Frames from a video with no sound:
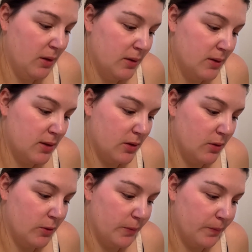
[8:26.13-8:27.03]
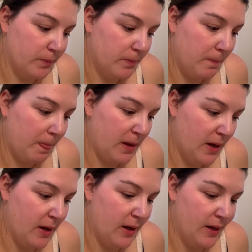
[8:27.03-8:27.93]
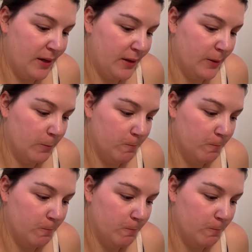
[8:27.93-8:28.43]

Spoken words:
So yeah, I